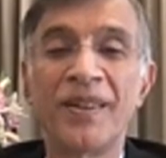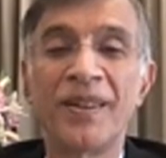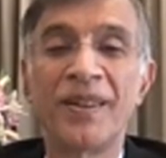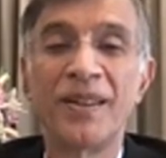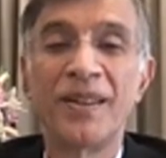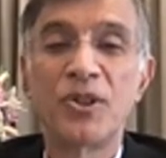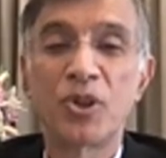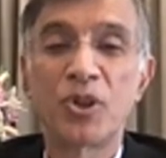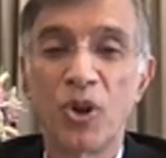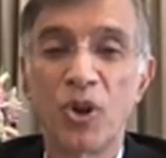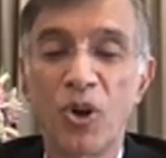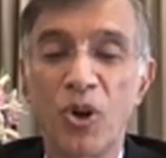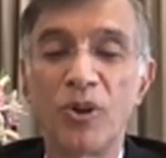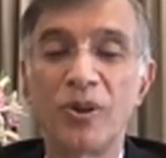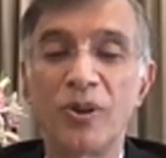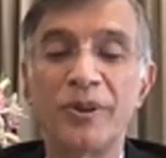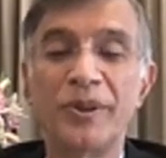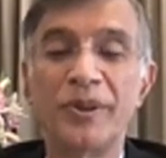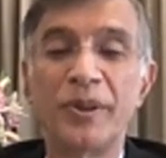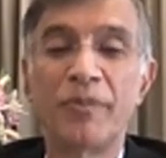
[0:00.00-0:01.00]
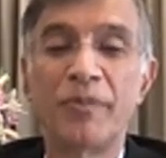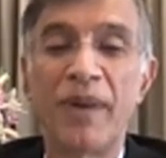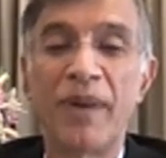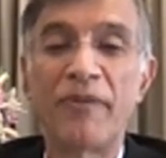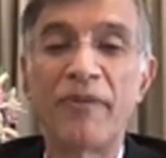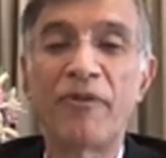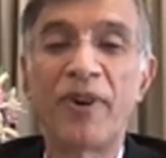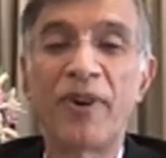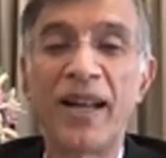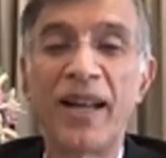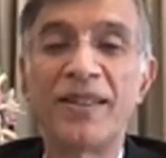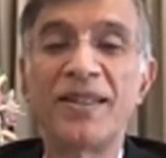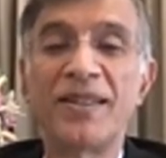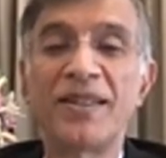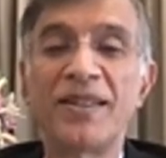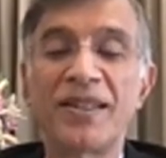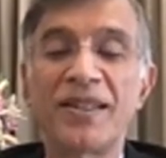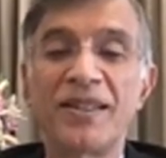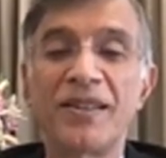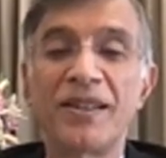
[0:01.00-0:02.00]
So my
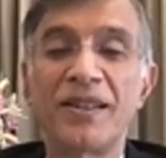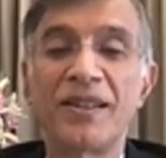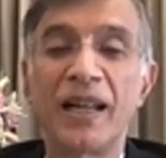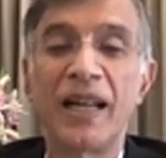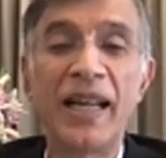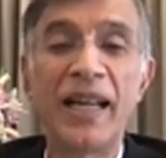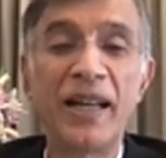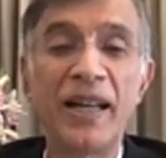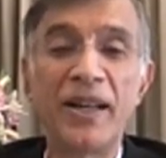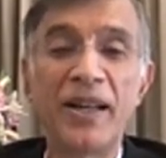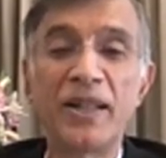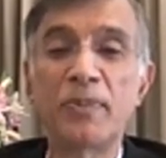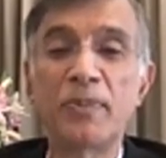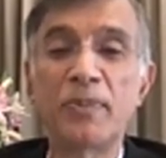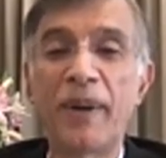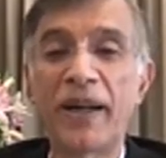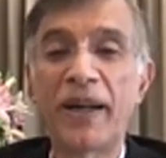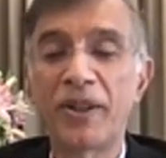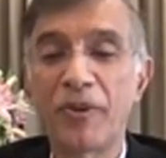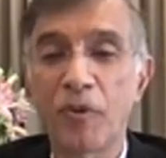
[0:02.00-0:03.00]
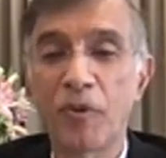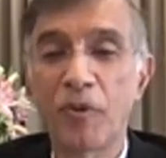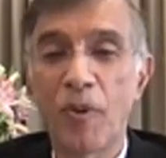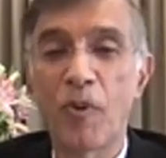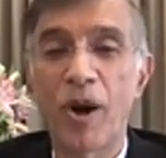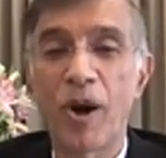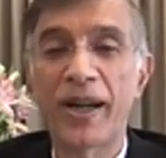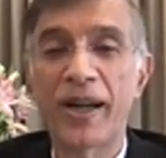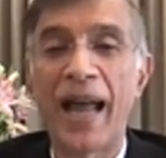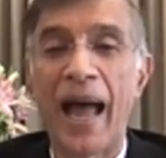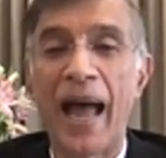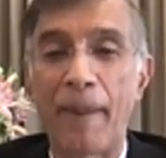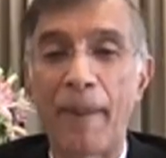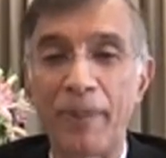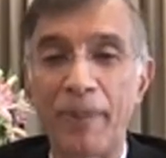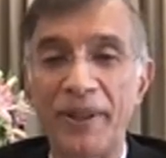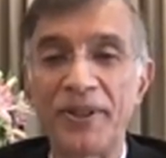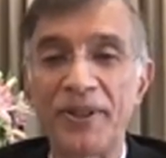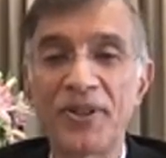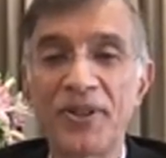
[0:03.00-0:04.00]
friends, irrespective of what
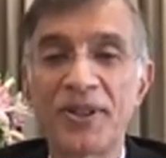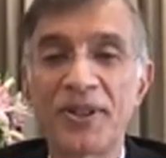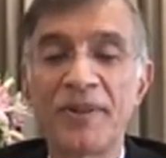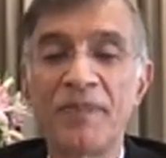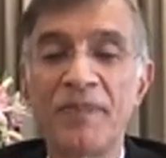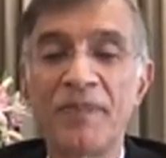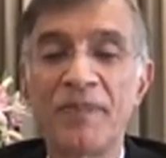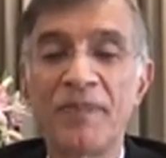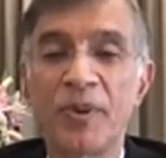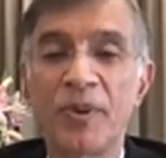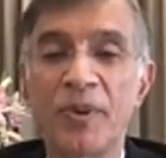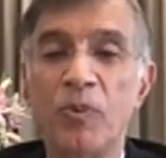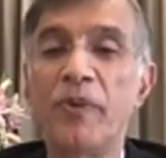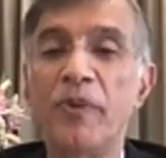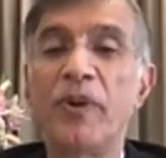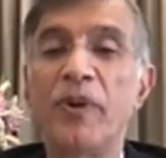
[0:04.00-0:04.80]
happens, we